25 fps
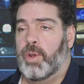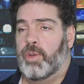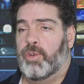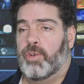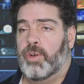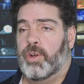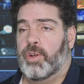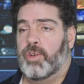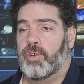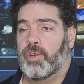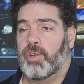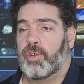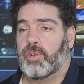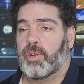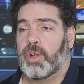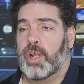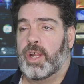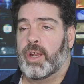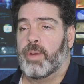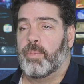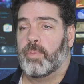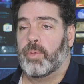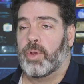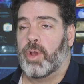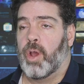We should have just
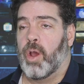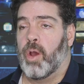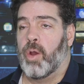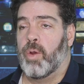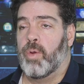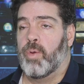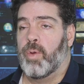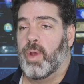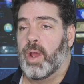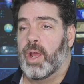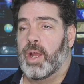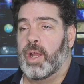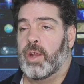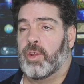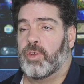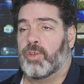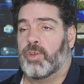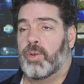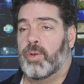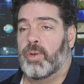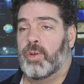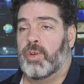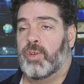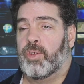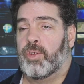let him go, and as
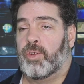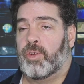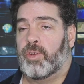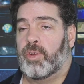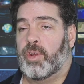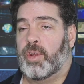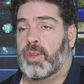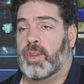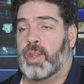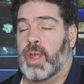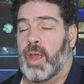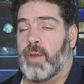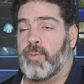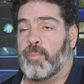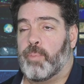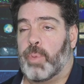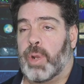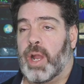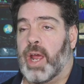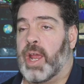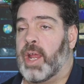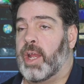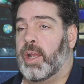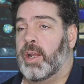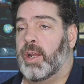soon as that
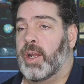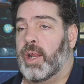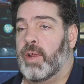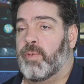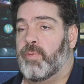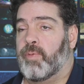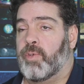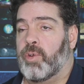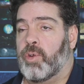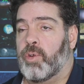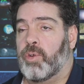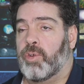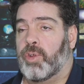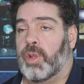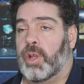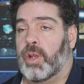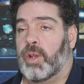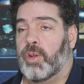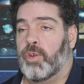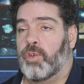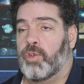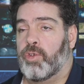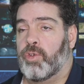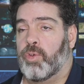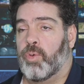plane left New
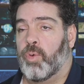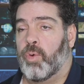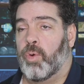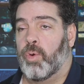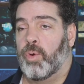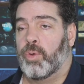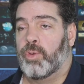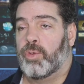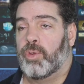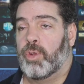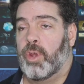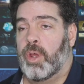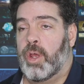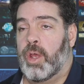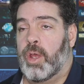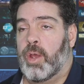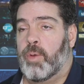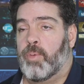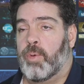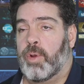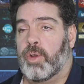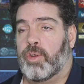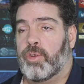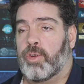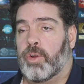Zealand shores,
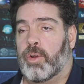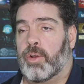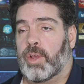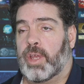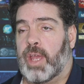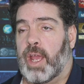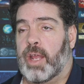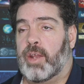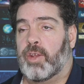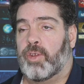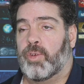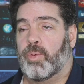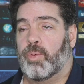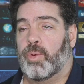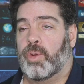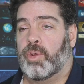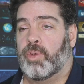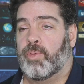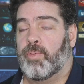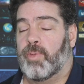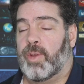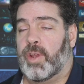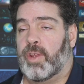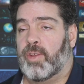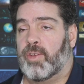we should have cancelled
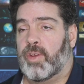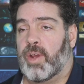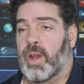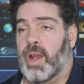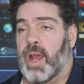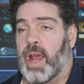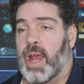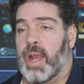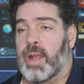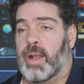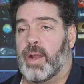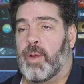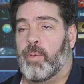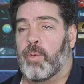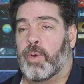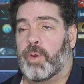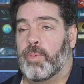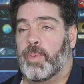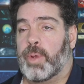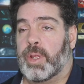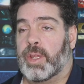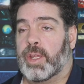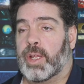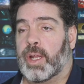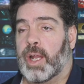his visa, and that would
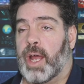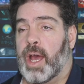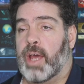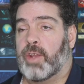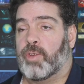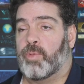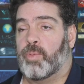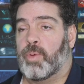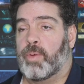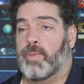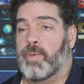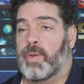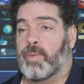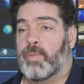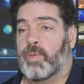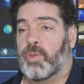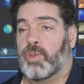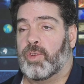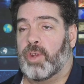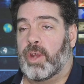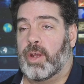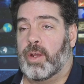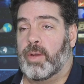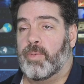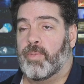have been the last we've ever
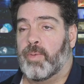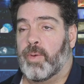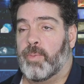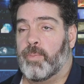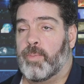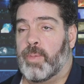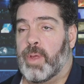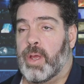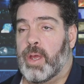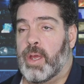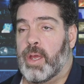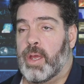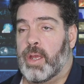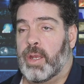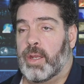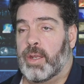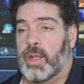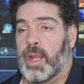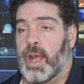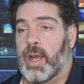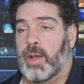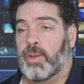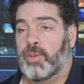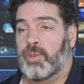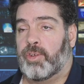seen of him.
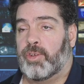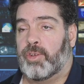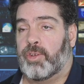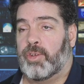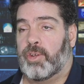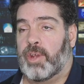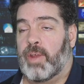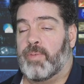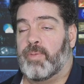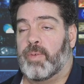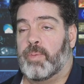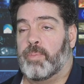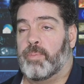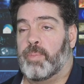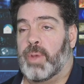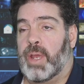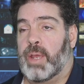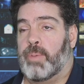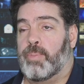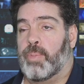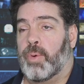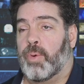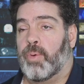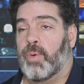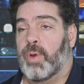Now 7
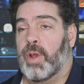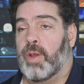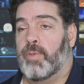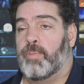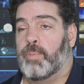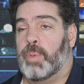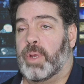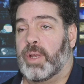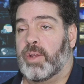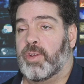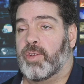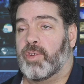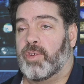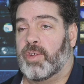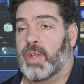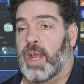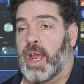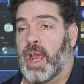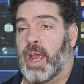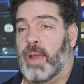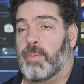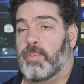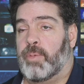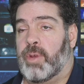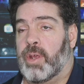people have been
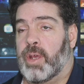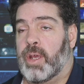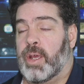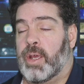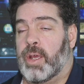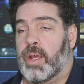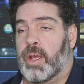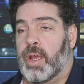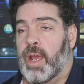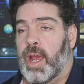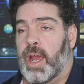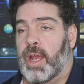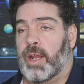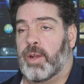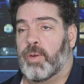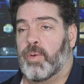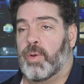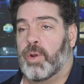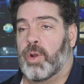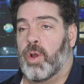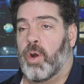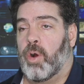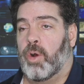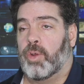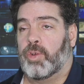stabbed and
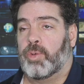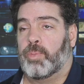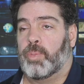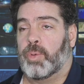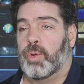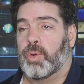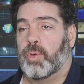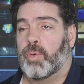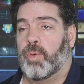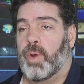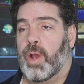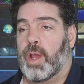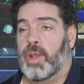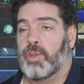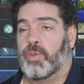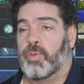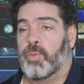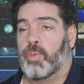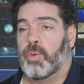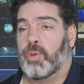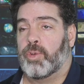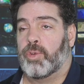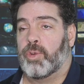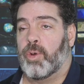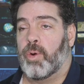are in hospital as a
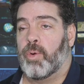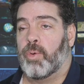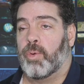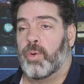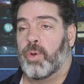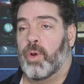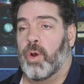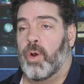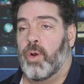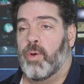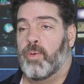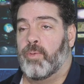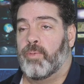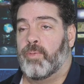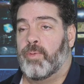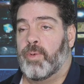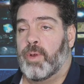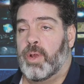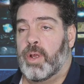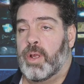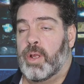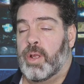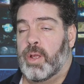result of